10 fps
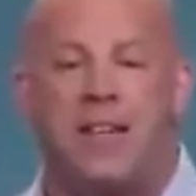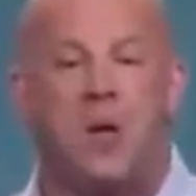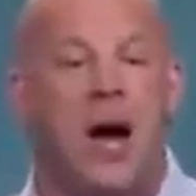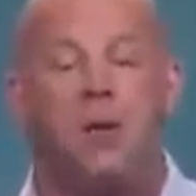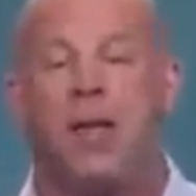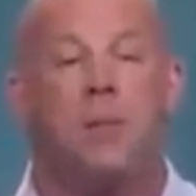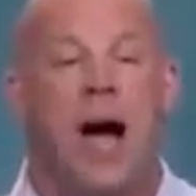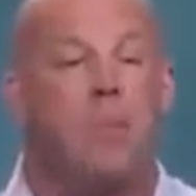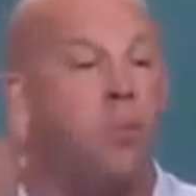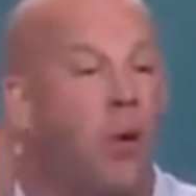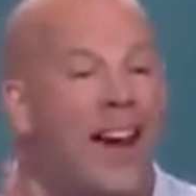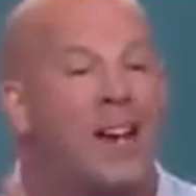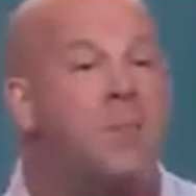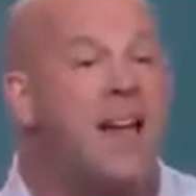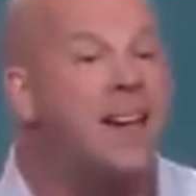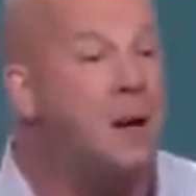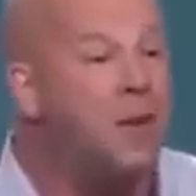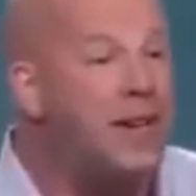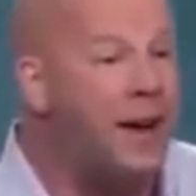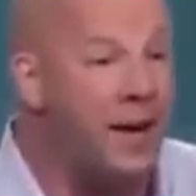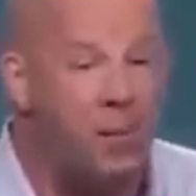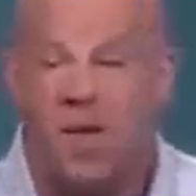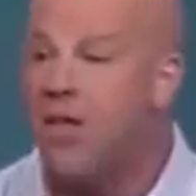So I brand my name with Nerium.